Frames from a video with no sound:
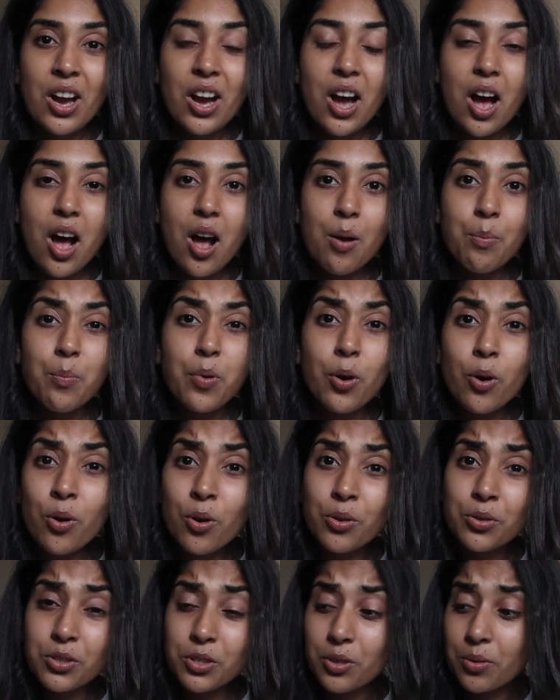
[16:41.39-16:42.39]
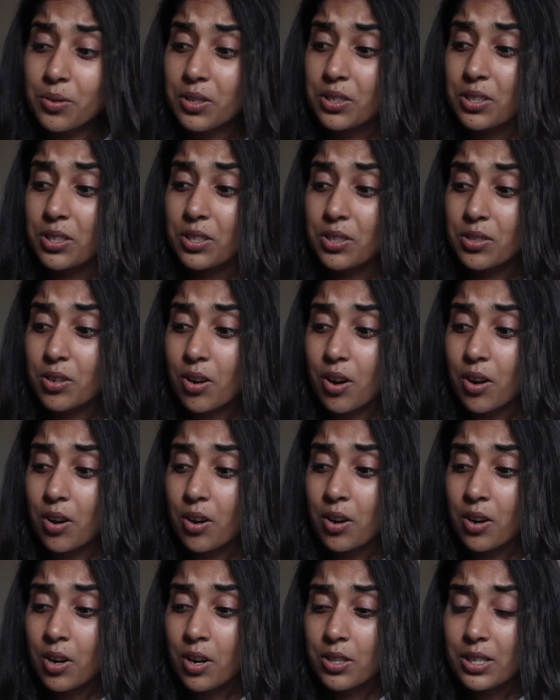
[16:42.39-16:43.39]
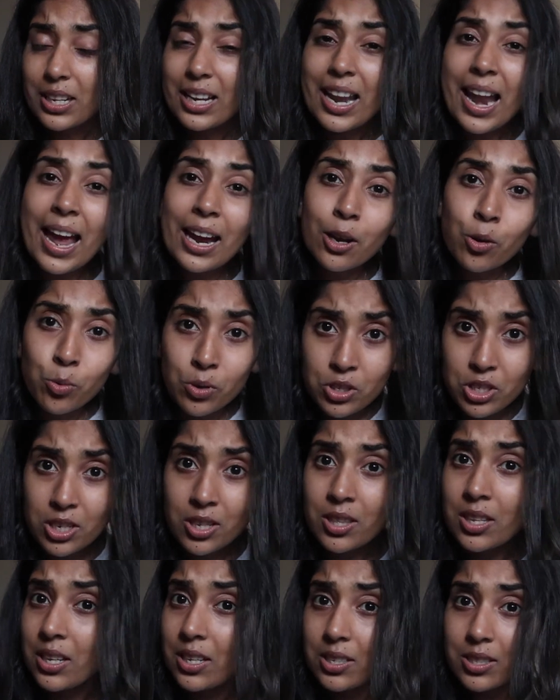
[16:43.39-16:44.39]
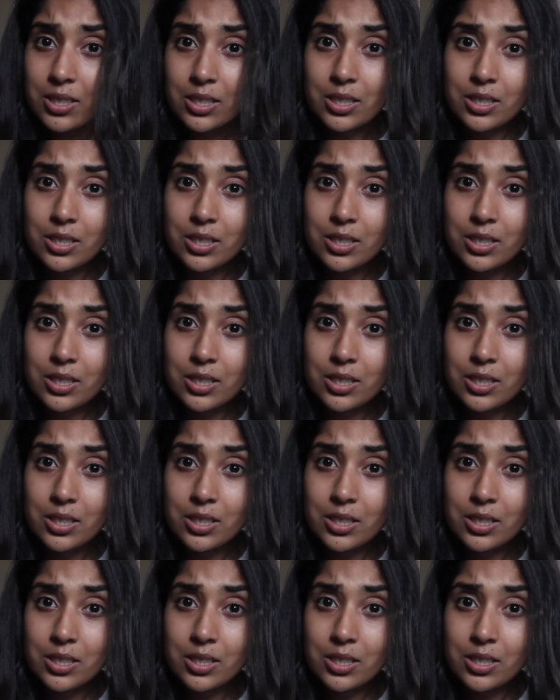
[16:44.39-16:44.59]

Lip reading: but also this is not the language in this.